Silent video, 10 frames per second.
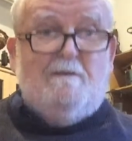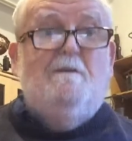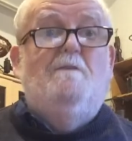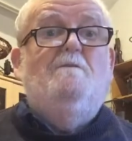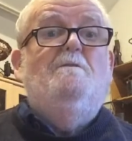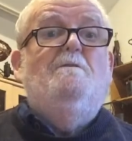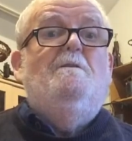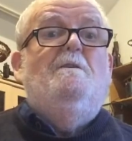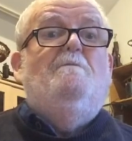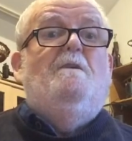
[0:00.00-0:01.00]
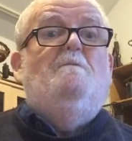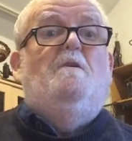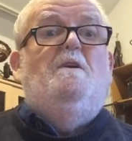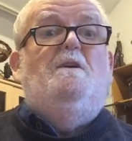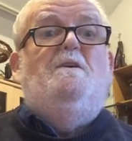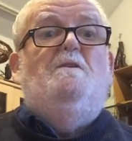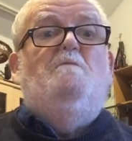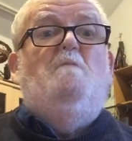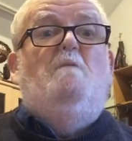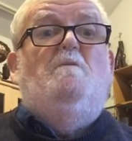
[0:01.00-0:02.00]
You know, if anybody
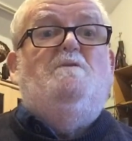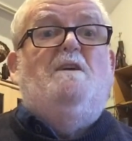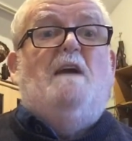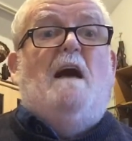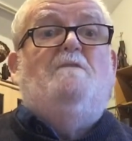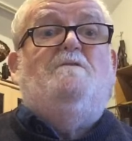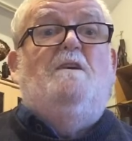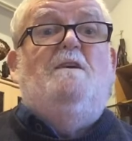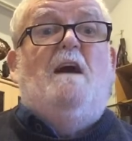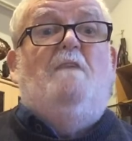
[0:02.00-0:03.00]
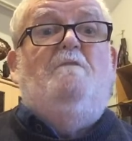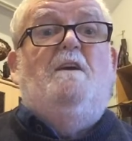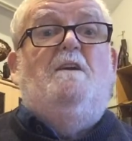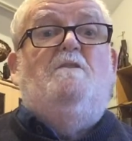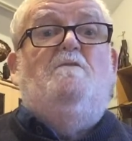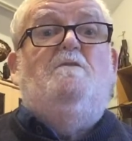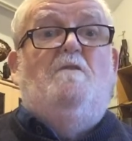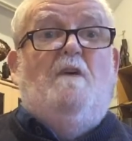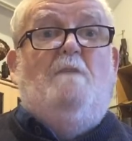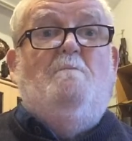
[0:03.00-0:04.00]
remembers it actually having it done to
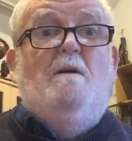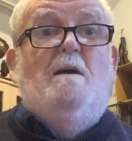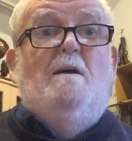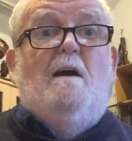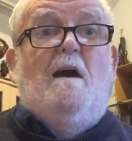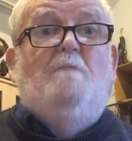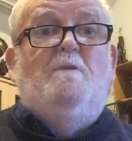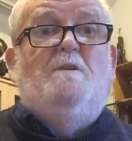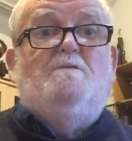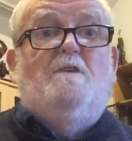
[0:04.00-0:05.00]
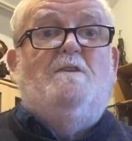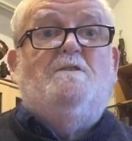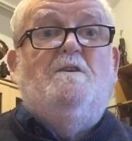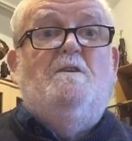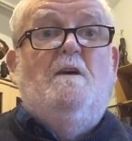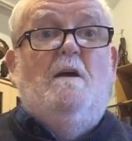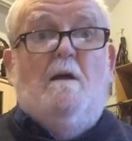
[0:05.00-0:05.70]
them, I'd be interested.